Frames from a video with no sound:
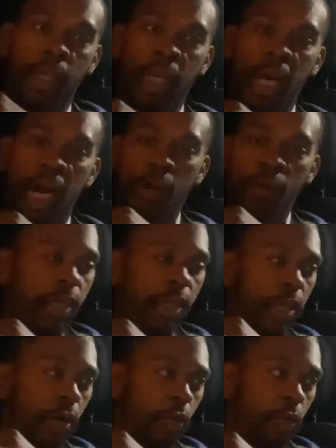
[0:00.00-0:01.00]
they
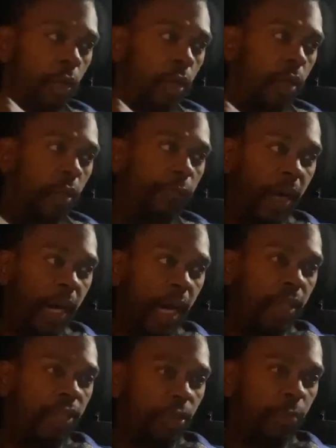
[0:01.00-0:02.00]
already know the
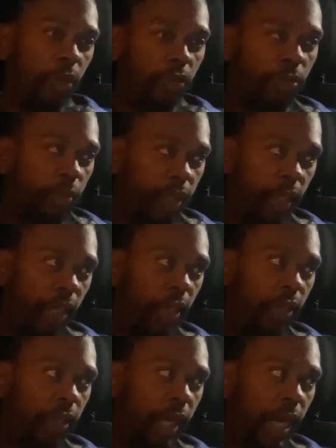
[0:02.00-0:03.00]
father's supposed to be the
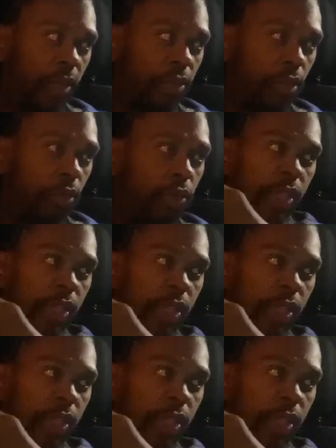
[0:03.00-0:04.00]
head of the household. So
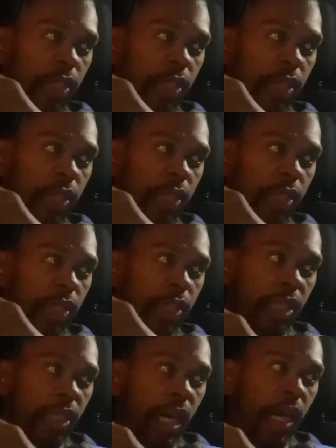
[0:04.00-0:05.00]
however
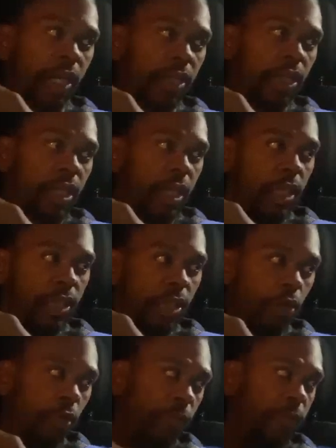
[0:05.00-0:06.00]
his status
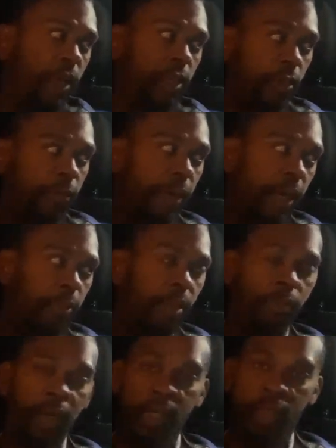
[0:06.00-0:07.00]
is going to affect the
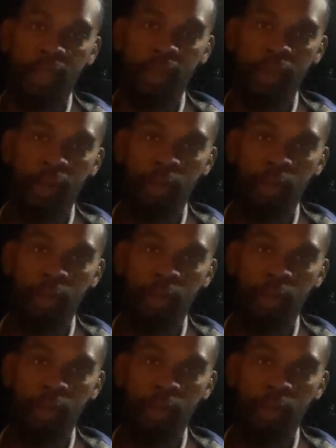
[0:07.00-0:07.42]
family, basically,